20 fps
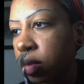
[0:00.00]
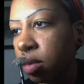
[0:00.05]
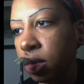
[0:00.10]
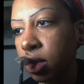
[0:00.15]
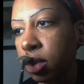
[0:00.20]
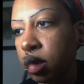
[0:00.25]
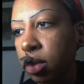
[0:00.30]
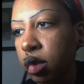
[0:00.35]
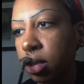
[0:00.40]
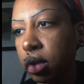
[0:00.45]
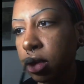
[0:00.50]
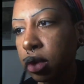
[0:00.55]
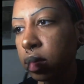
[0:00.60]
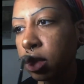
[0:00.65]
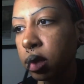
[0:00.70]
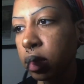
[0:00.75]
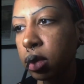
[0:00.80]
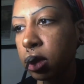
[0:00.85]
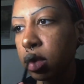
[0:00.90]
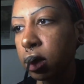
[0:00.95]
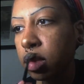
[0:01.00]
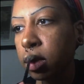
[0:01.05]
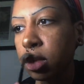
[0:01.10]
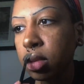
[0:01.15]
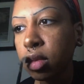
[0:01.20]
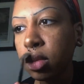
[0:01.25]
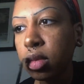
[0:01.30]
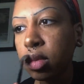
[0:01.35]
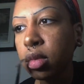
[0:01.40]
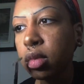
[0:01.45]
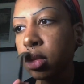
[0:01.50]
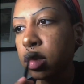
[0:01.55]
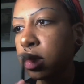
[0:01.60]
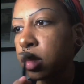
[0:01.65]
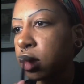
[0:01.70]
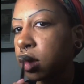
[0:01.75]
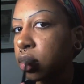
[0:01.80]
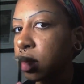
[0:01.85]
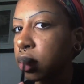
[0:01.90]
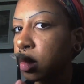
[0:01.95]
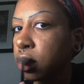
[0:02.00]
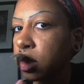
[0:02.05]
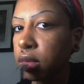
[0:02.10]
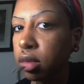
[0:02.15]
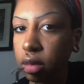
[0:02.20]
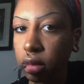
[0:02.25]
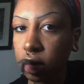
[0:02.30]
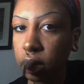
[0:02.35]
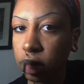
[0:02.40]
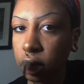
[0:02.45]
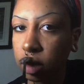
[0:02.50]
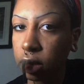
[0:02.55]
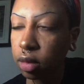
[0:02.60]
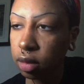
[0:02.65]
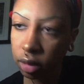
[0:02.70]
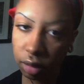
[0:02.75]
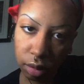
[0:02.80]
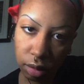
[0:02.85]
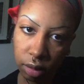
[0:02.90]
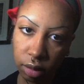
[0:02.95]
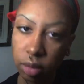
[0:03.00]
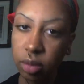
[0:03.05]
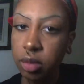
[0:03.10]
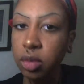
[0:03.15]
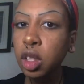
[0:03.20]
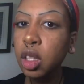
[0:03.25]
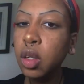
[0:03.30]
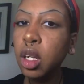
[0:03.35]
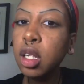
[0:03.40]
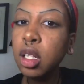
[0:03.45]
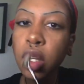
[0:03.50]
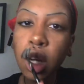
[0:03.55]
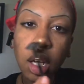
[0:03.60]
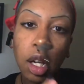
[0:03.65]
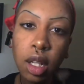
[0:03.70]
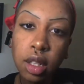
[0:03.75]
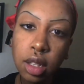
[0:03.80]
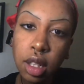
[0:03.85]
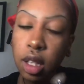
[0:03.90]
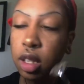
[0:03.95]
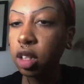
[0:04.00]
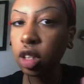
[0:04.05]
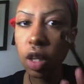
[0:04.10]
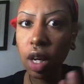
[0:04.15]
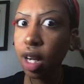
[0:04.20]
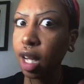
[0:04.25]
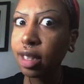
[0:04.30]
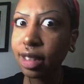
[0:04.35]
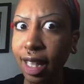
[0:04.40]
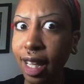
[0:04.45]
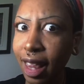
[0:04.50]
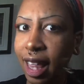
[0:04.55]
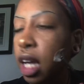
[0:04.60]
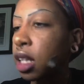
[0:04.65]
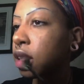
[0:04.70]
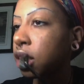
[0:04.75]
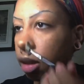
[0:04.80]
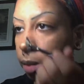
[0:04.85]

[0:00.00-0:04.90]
tell it's my favorite thing because I'm literally gagging. Like, I love it. It's